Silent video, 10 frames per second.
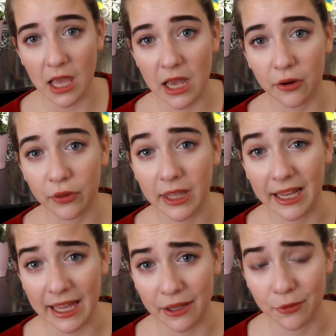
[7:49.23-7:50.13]
I don't
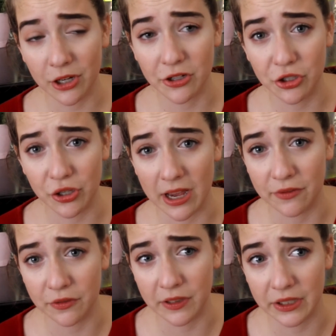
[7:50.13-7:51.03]
think anyone should
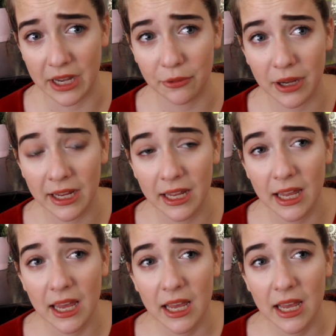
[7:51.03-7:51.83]
have to feel that way,